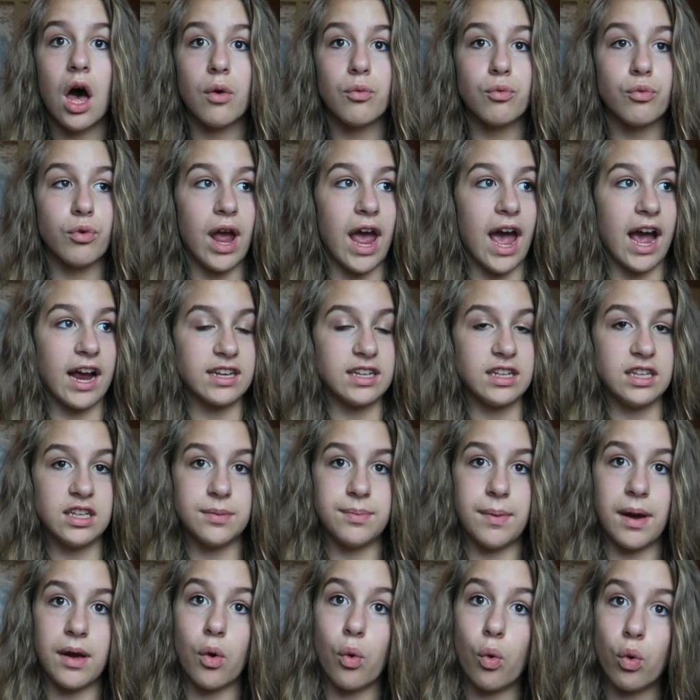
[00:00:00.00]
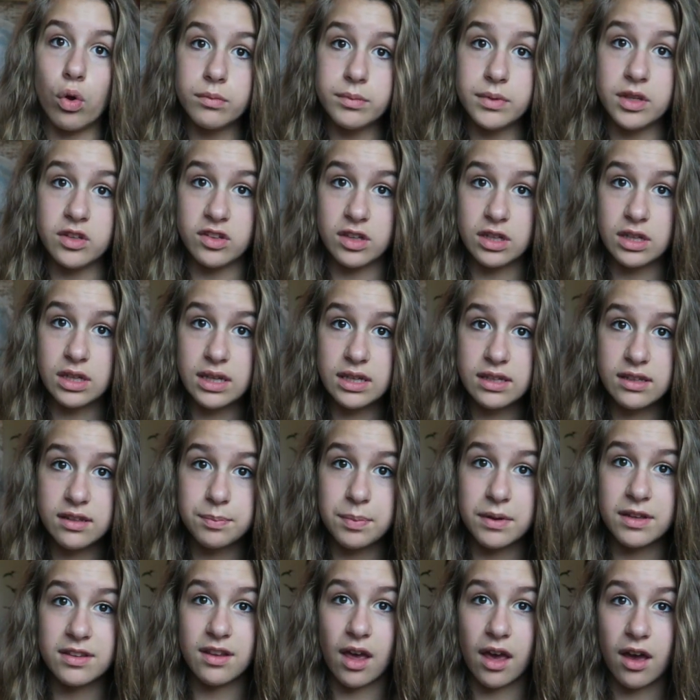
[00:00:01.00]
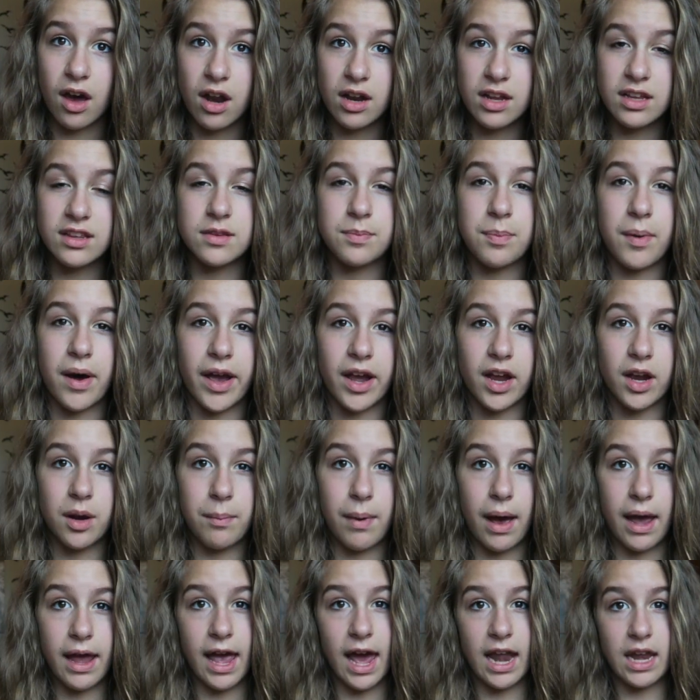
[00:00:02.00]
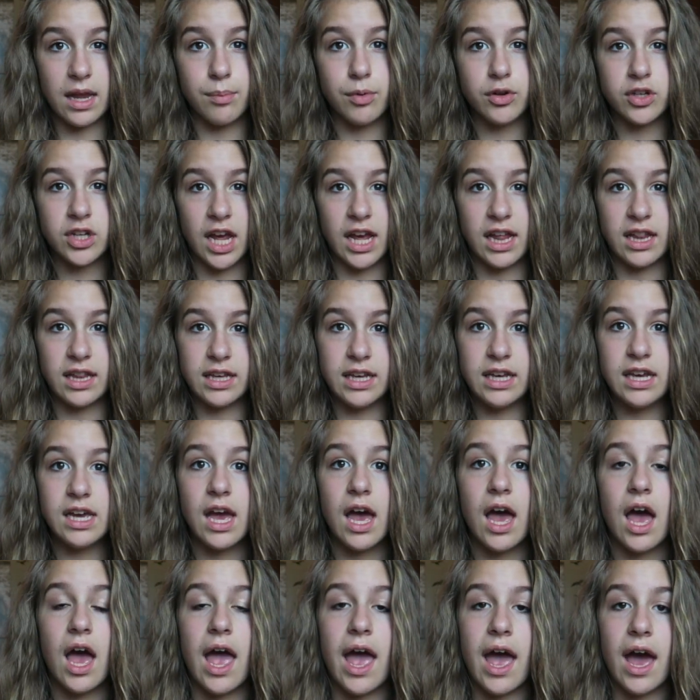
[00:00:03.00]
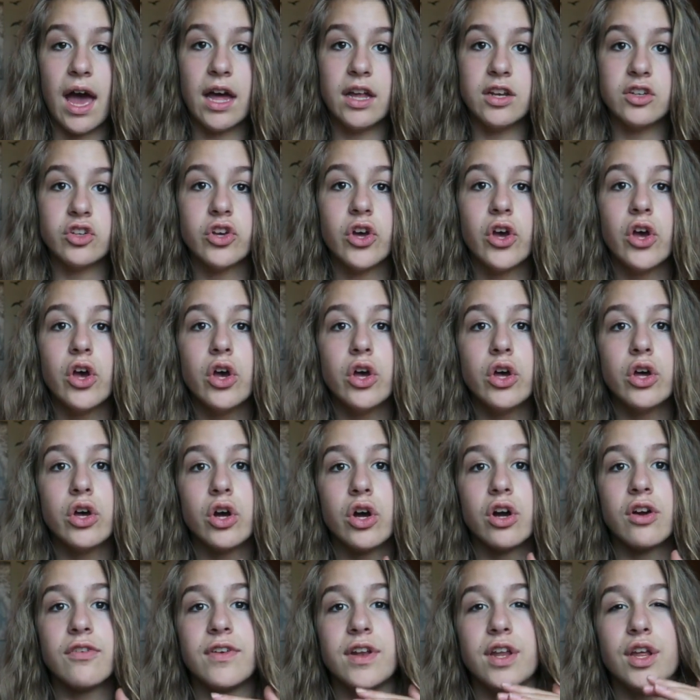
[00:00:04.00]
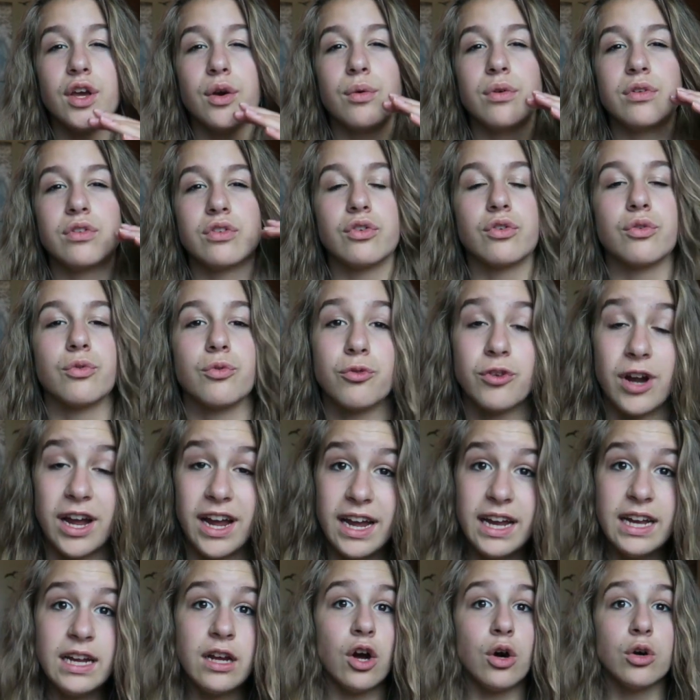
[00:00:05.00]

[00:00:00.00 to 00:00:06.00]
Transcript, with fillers: reacting to my old Musically's because I got inspired by Annie Bertaley, and her video was great.